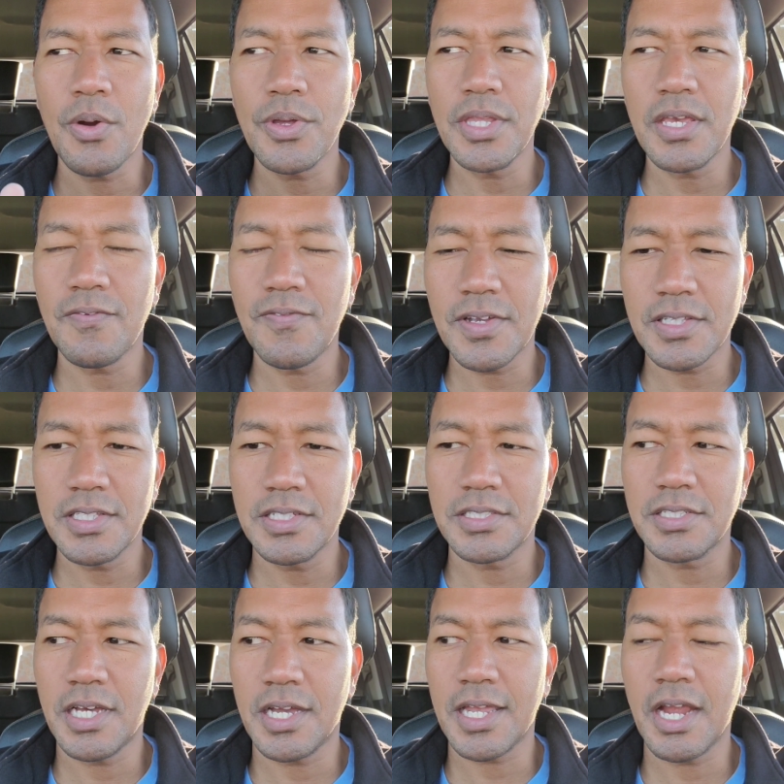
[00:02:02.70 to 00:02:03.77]
are they affecting the
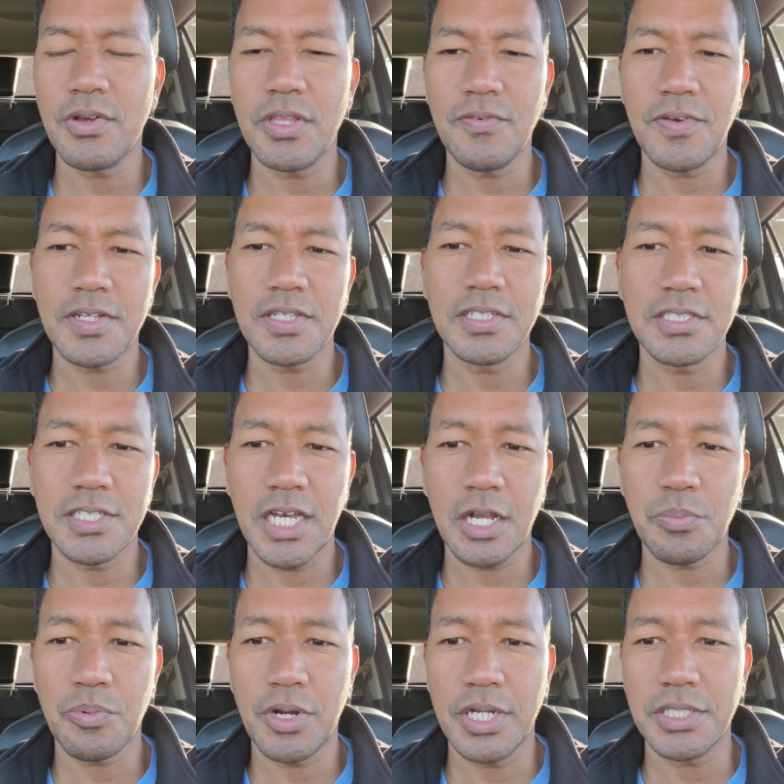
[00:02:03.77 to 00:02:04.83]
stock? How are they affecting the
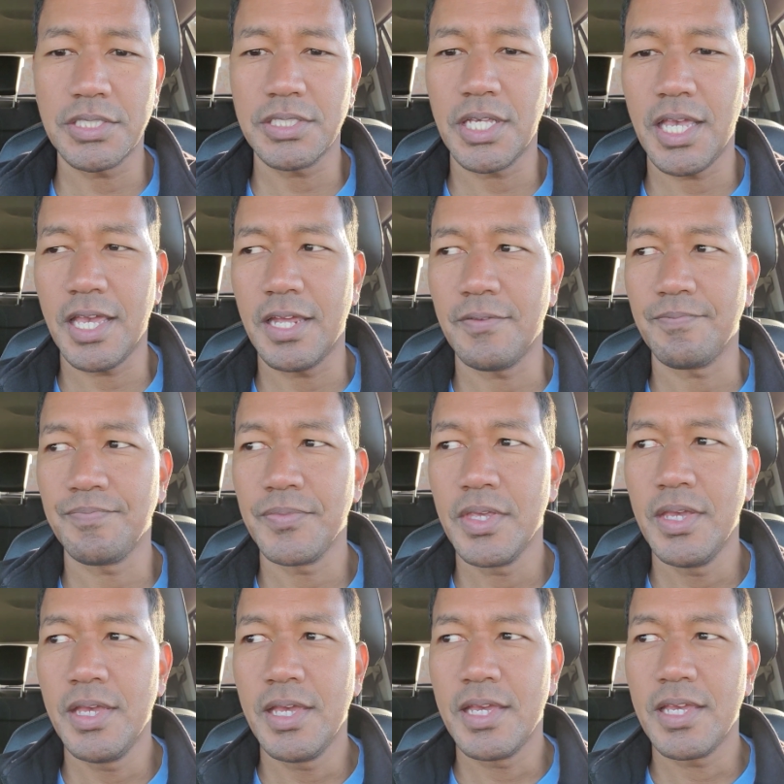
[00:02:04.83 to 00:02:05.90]
stock price? And,
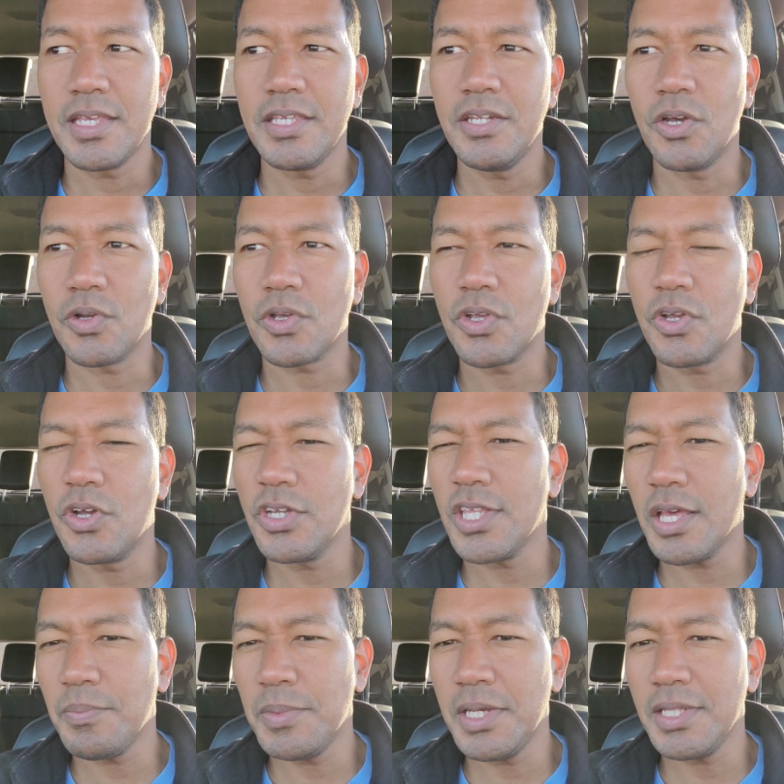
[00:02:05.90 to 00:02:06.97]
you know, could
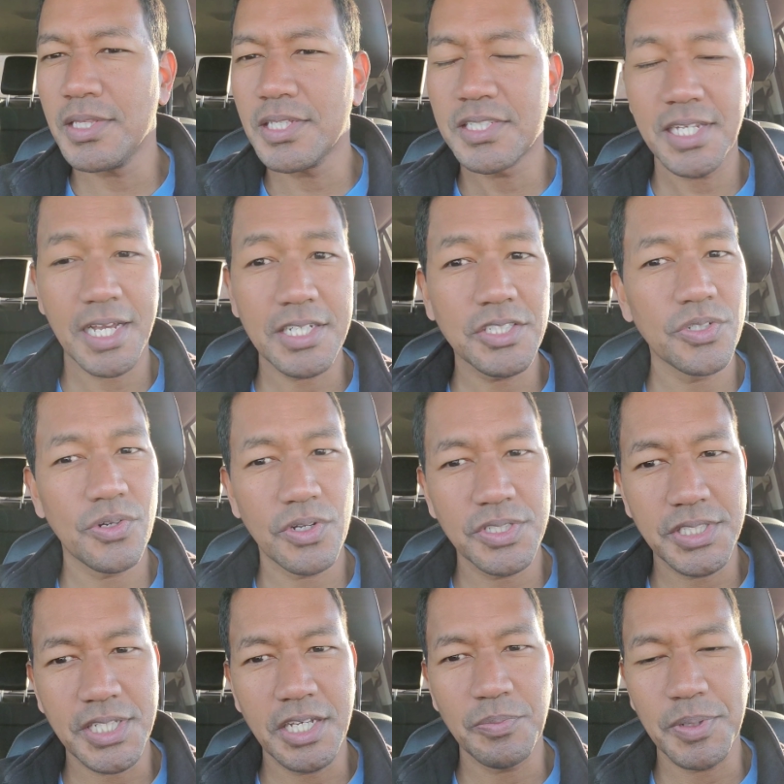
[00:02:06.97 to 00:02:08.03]
that mean the stock is going on
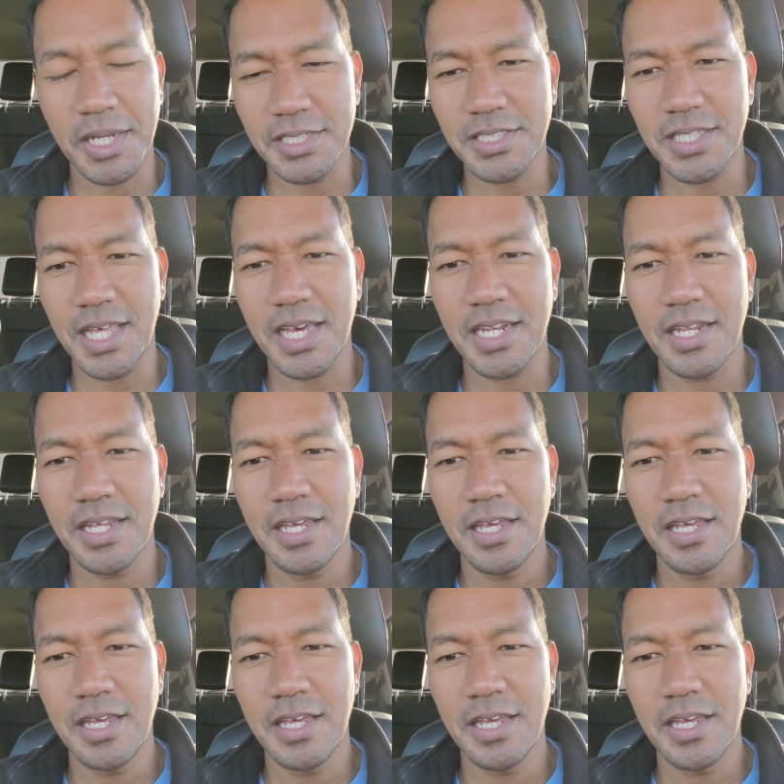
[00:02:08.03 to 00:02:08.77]
sale because of that?